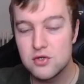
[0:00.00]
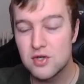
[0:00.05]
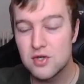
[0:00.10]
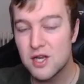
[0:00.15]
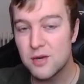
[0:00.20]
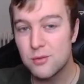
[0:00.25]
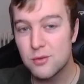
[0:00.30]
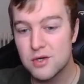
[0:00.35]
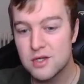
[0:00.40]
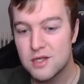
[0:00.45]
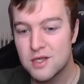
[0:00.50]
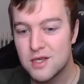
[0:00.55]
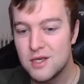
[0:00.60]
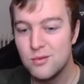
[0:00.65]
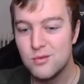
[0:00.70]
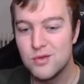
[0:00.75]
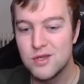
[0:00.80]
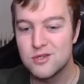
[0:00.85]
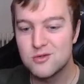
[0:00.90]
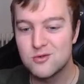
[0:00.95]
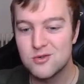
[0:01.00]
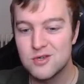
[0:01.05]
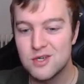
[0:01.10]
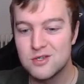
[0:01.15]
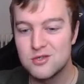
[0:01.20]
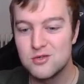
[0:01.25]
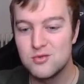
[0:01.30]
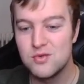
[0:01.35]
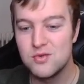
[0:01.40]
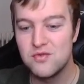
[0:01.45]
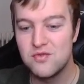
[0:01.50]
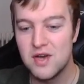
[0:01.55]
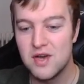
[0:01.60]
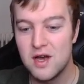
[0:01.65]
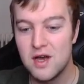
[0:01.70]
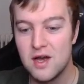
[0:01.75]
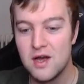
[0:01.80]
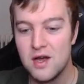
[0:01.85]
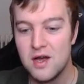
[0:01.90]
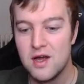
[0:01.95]
that I'm gonna keep this run, to be
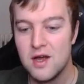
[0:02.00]
fair.